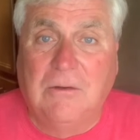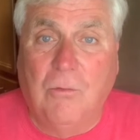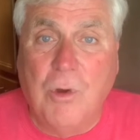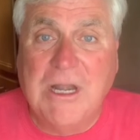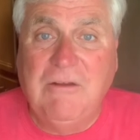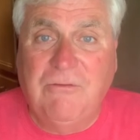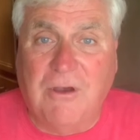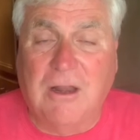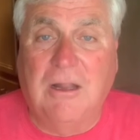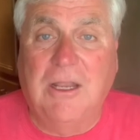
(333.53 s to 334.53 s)
winning
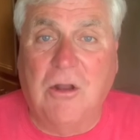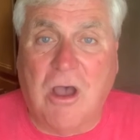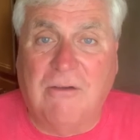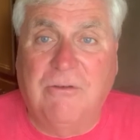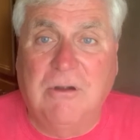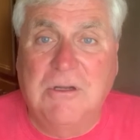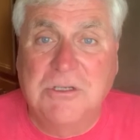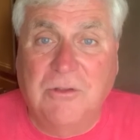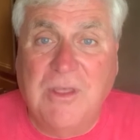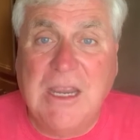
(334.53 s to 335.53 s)
funnel and offer
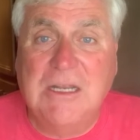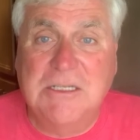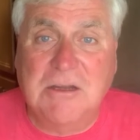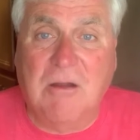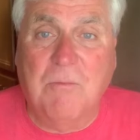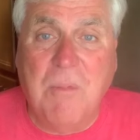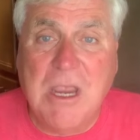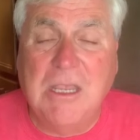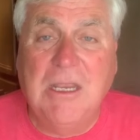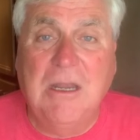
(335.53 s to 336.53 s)
so they can start
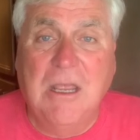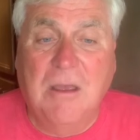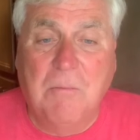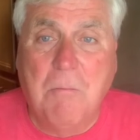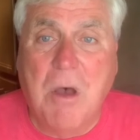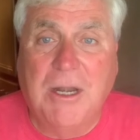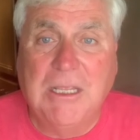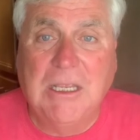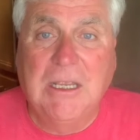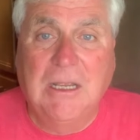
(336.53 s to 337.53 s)
making
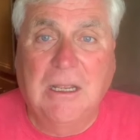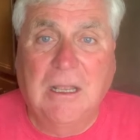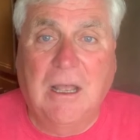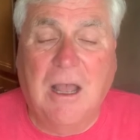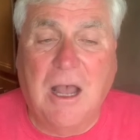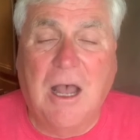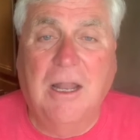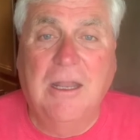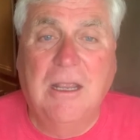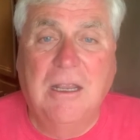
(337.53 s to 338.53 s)
money
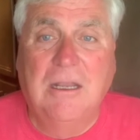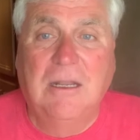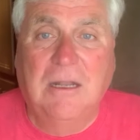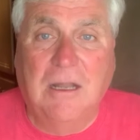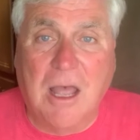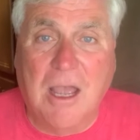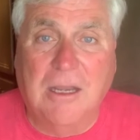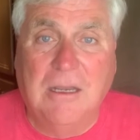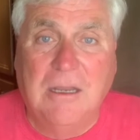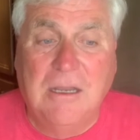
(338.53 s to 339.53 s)

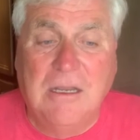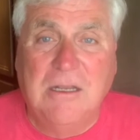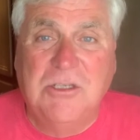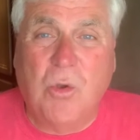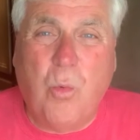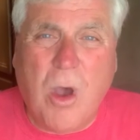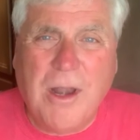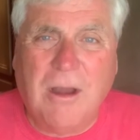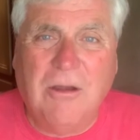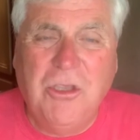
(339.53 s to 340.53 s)
online. So,
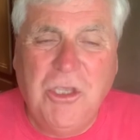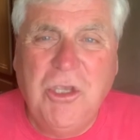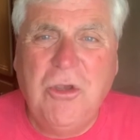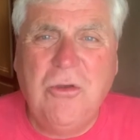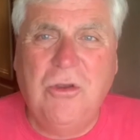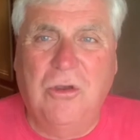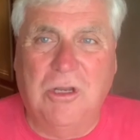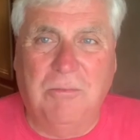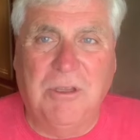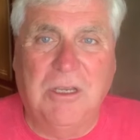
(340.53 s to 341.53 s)
what are you
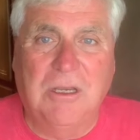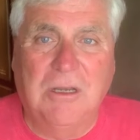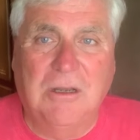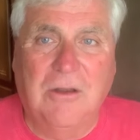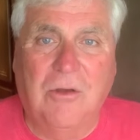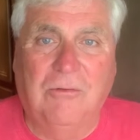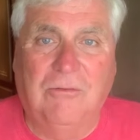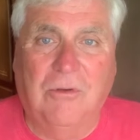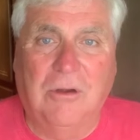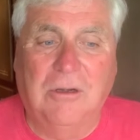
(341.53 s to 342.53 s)
going to be known
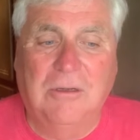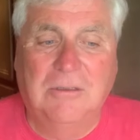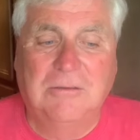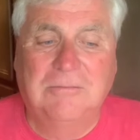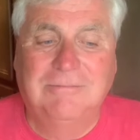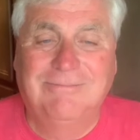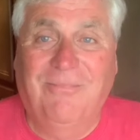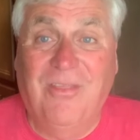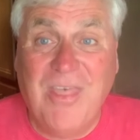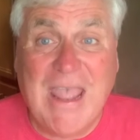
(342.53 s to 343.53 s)
for?
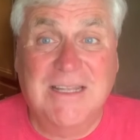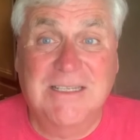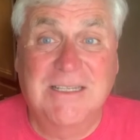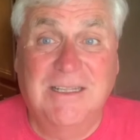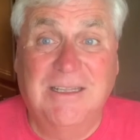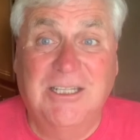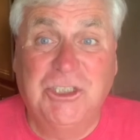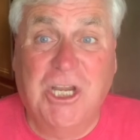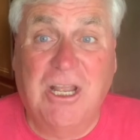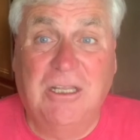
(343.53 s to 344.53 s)
That's the
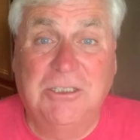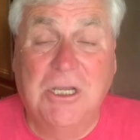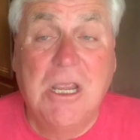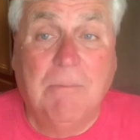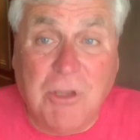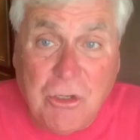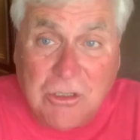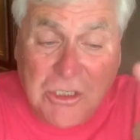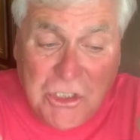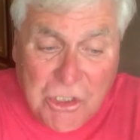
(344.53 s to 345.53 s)
challenge. But you
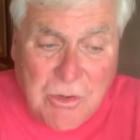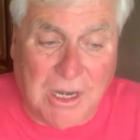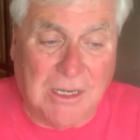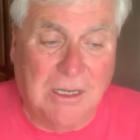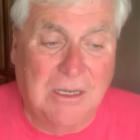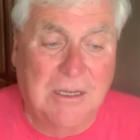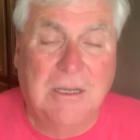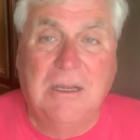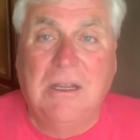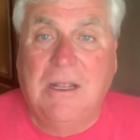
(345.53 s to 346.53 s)
can do it.
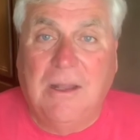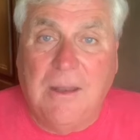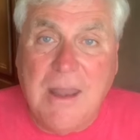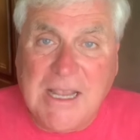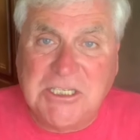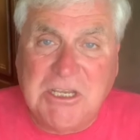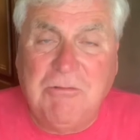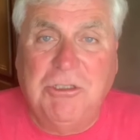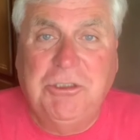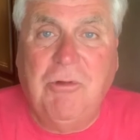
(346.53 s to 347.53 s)
Next
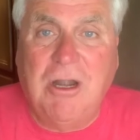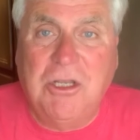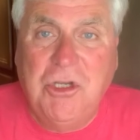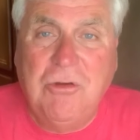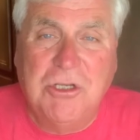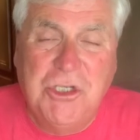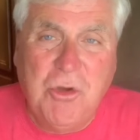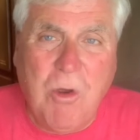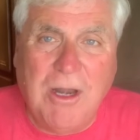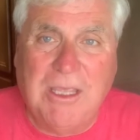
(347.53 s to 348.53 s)
thing what you want to do is
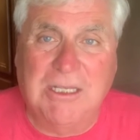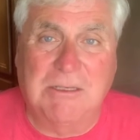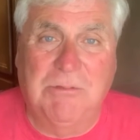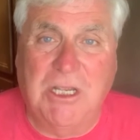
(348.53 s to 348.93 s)
you want to get some